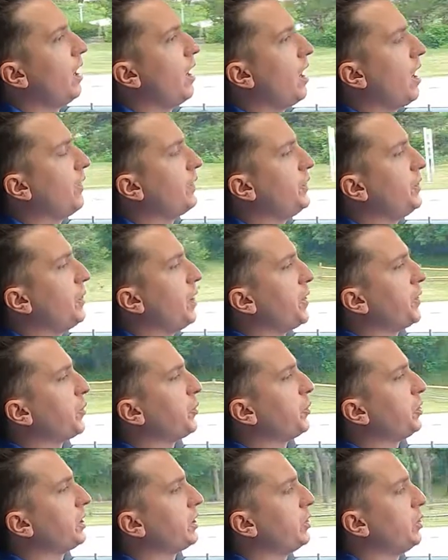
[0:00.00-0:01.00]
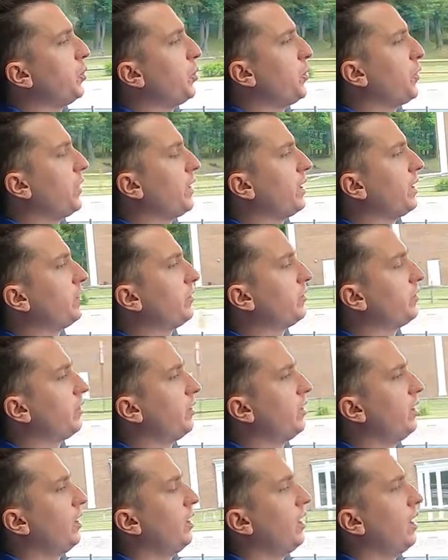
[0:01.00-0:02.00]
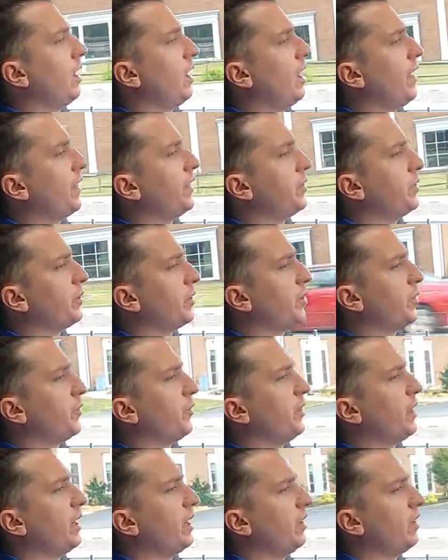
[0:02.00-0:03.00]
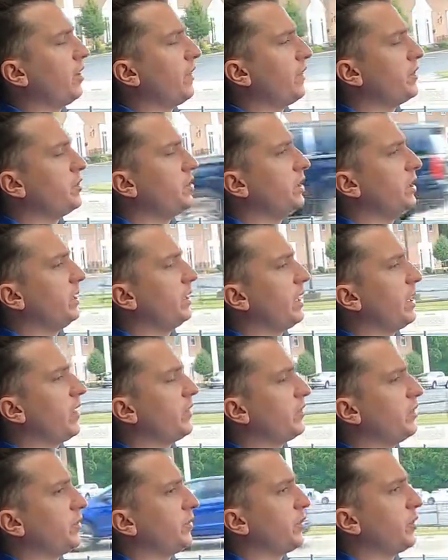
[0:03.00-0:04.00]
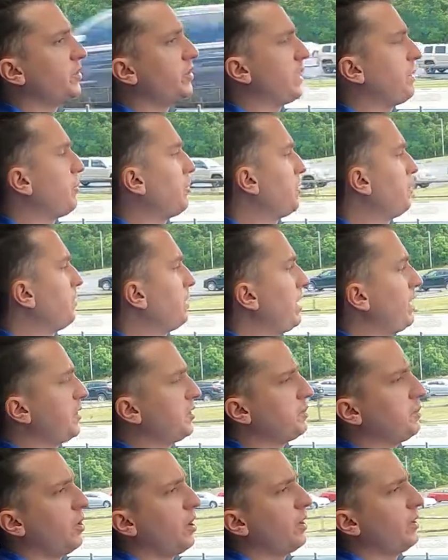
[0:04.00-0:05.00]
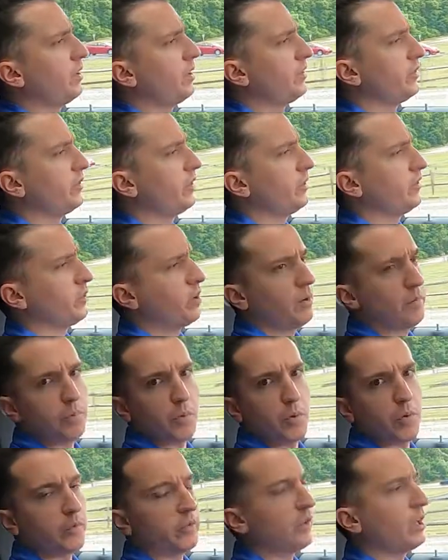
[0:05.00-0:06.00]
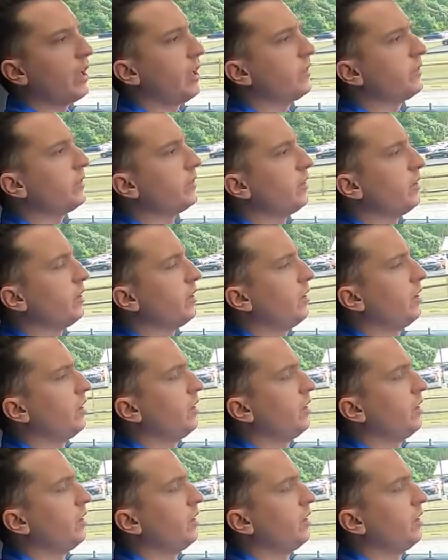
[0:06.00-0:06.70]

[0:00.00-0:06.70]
Uh, a few other really cool things uh, that you're going to find on the GLS is, for example, the blind spot assist on both sides